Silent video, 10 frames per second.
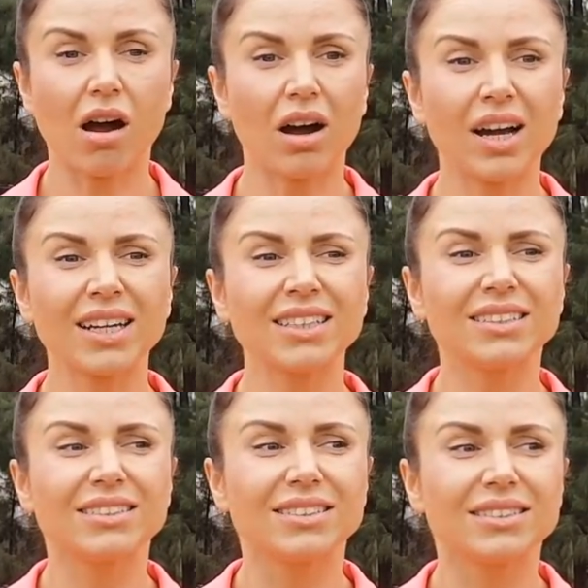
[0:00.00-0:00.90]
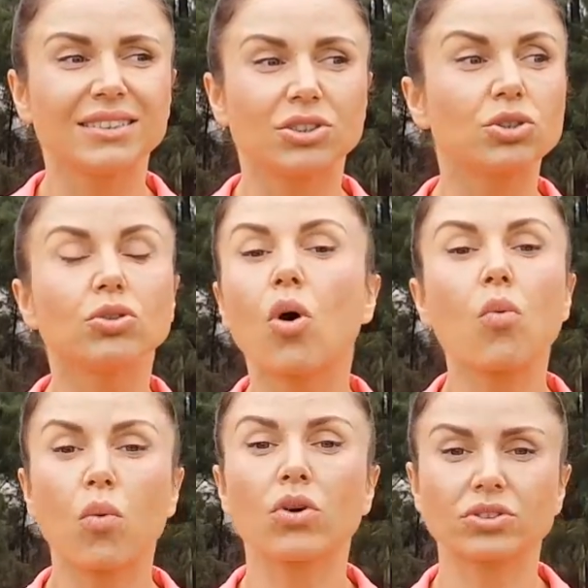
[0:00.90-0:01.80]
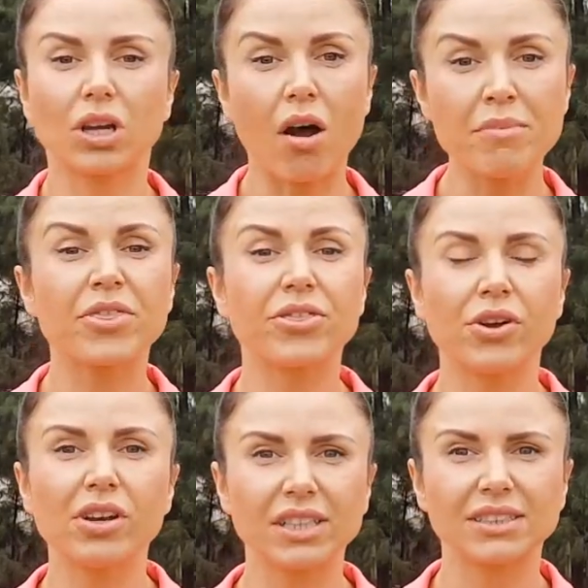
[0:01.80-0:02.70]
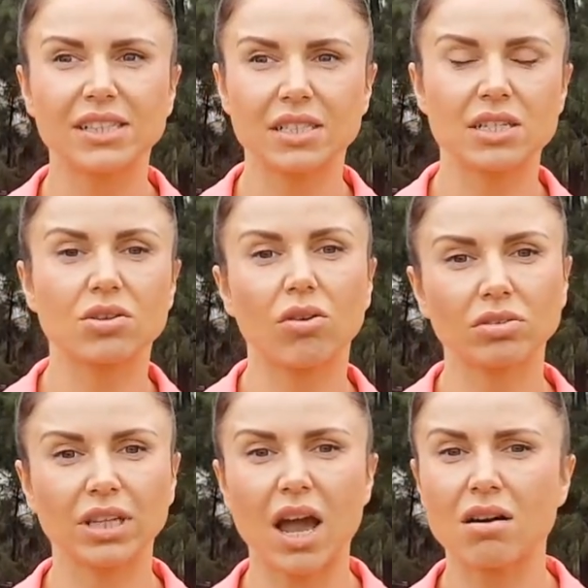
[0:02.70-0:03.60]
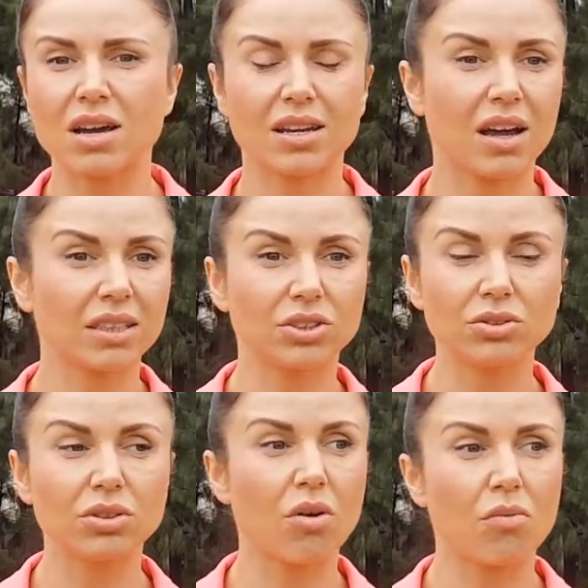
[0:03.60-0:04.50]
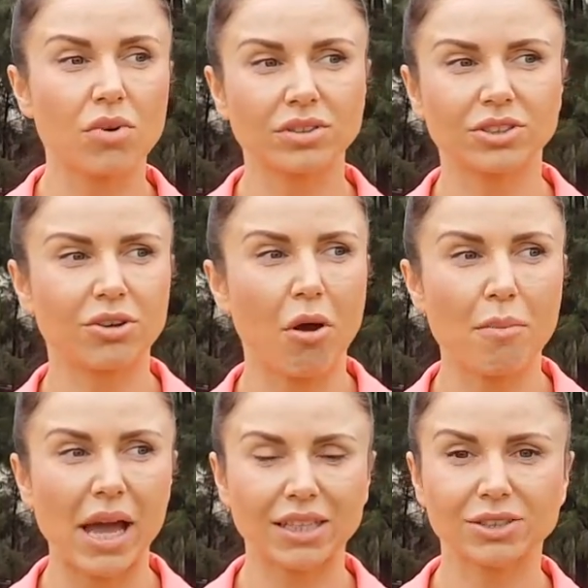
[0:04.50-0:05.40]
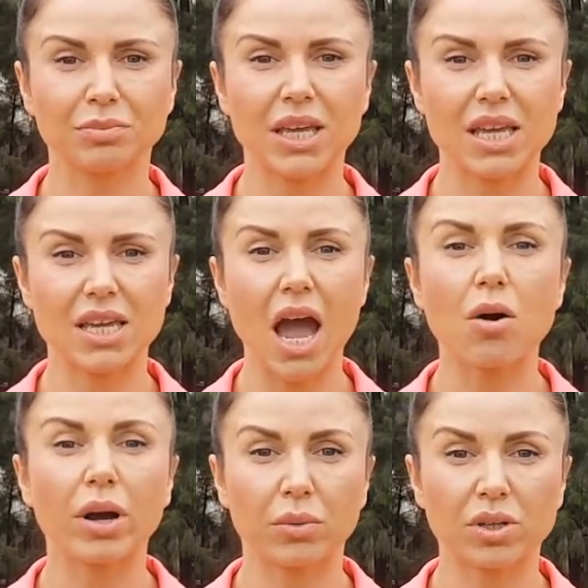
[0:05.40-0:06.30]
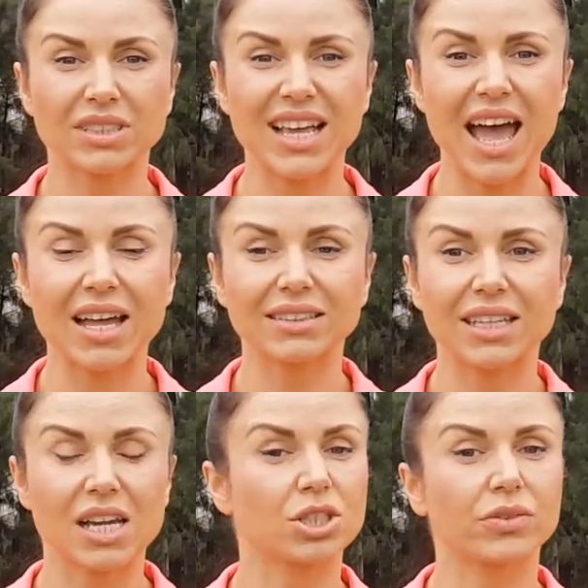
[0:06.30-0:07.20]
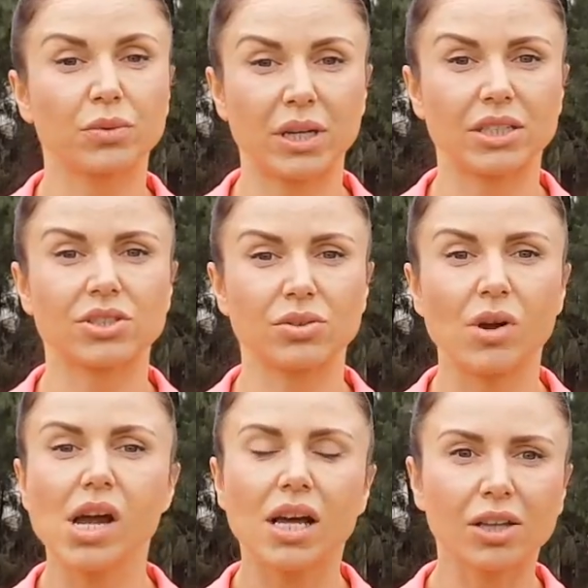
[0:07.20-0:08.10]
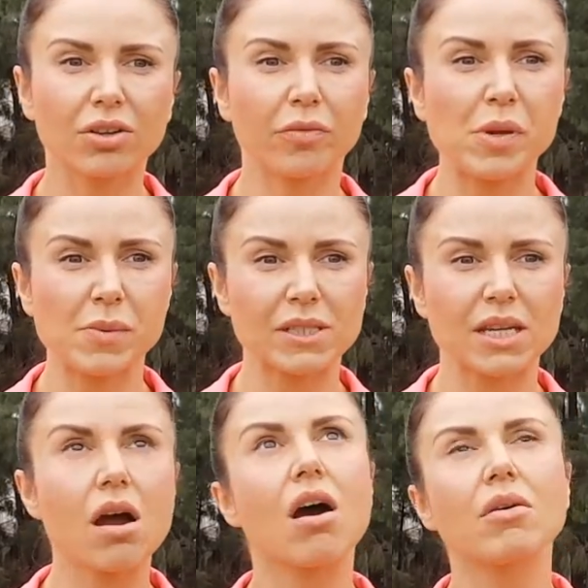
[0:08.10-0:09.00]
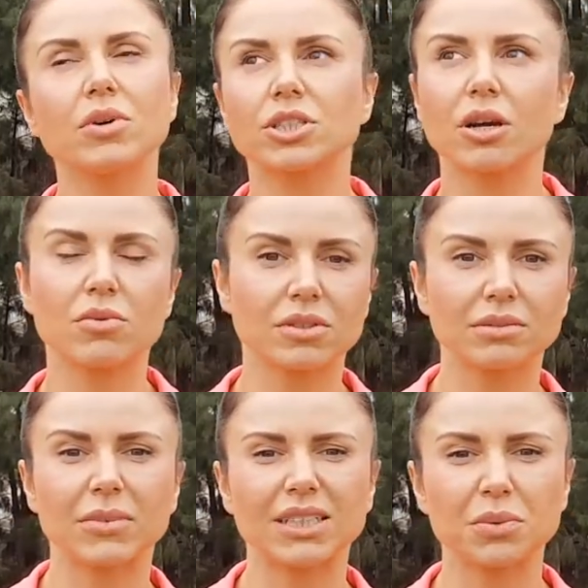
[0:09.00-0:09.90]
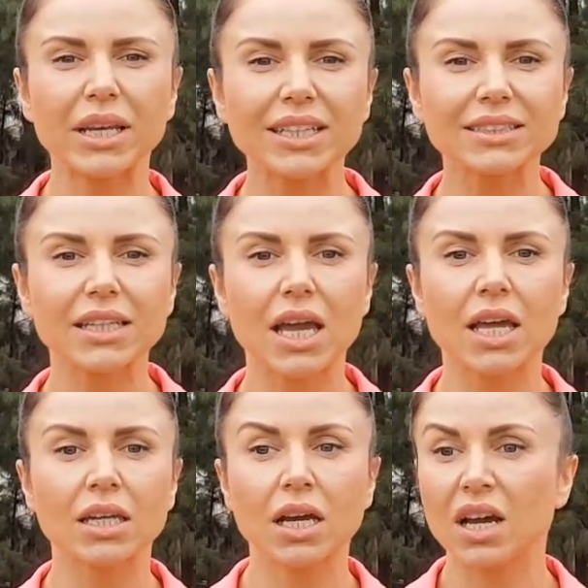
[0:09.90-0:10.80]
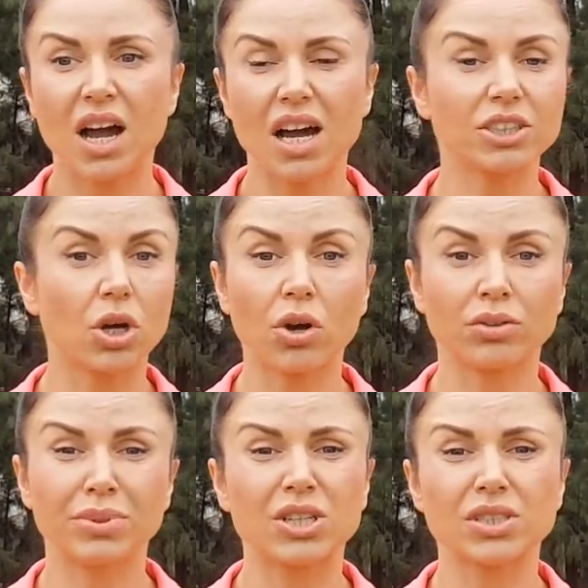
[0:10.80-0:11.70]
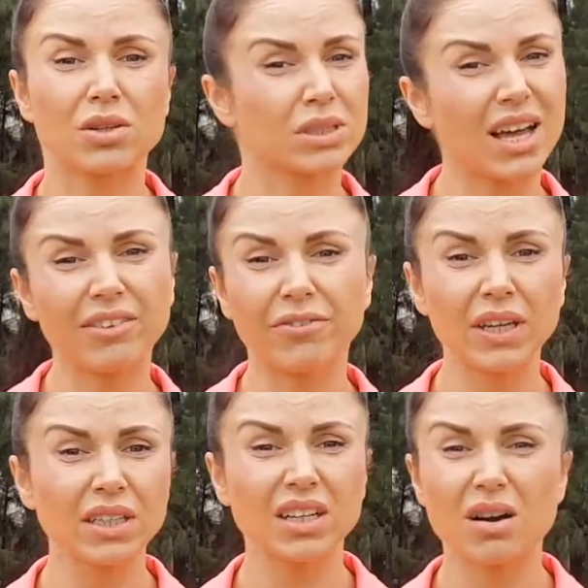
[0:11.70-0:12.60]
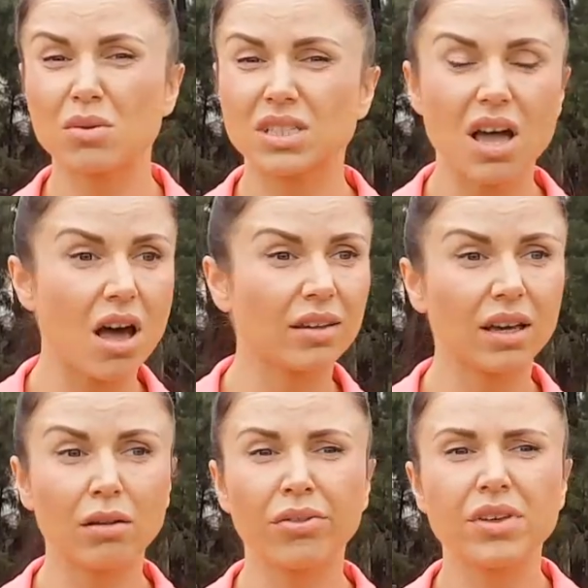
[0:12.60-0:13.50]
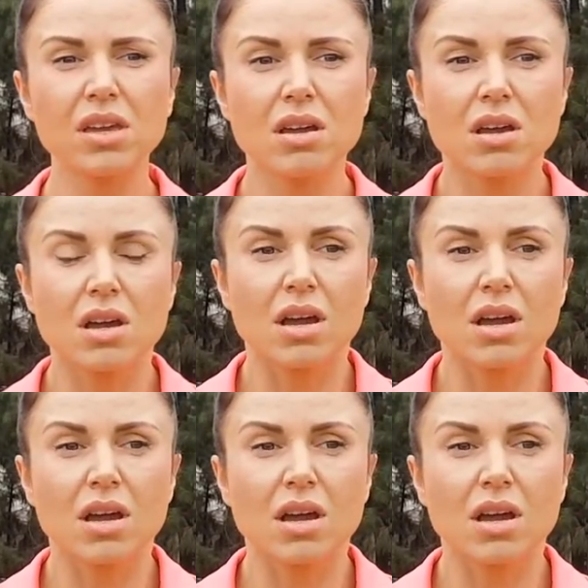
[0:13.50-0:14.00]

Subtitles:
I'm 36 years old now, and I do not want to go back to being how I was at the age of 22. A lot of people say, oh, I wish I was in my 20s again. I don't, because I was unfit, I was unhealthy.